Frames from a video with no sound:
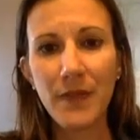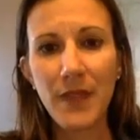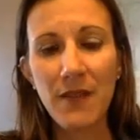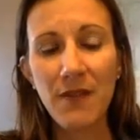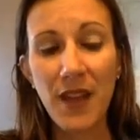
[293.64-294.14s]

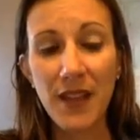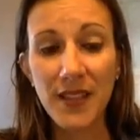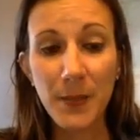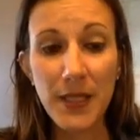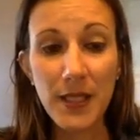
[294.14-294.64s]

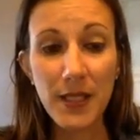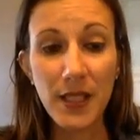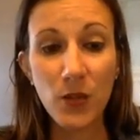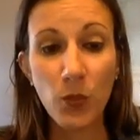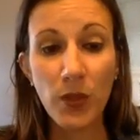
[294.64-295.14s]
Investment
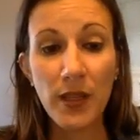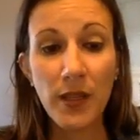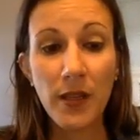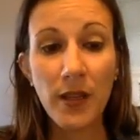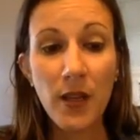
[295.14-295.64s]
is
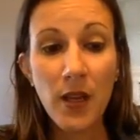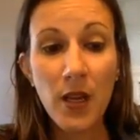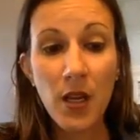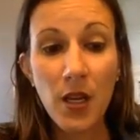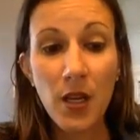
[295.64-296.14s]
when
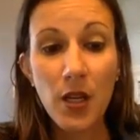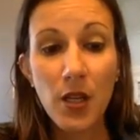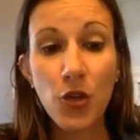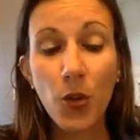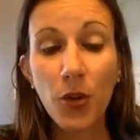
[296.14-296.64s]

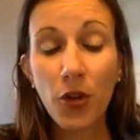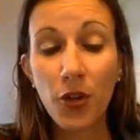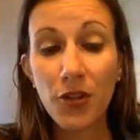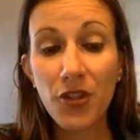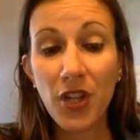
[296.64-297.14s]
Your
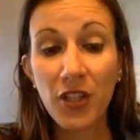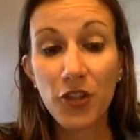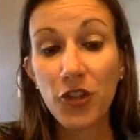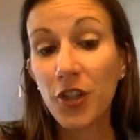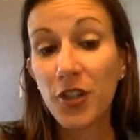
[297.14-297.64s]
learners
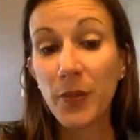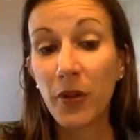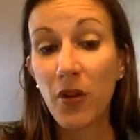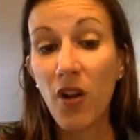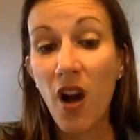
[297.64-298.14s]
start to
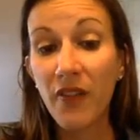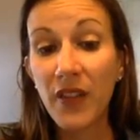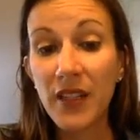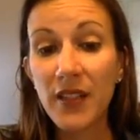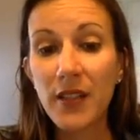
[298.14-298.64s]
build
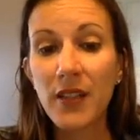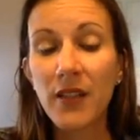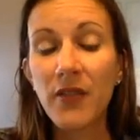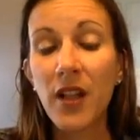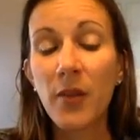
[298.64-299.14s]
confidence in
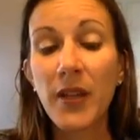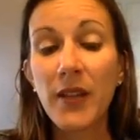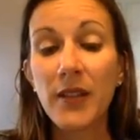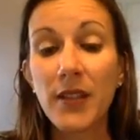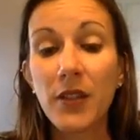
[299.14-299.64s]
developing
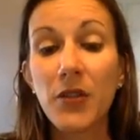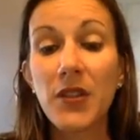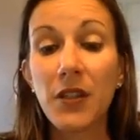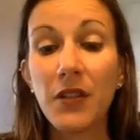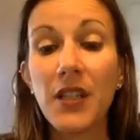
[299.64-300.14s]
the skills
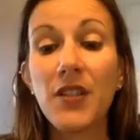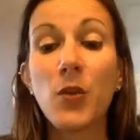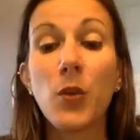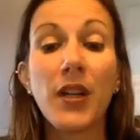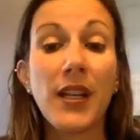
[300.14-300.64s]
they'll need
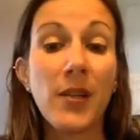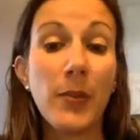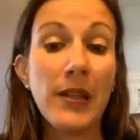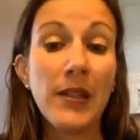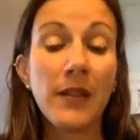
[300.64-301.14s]
to work
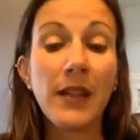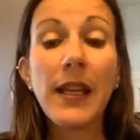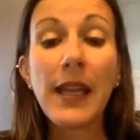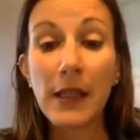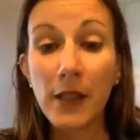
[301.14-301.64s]
independently
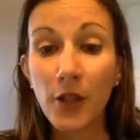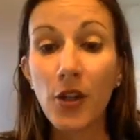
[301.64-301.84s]
and in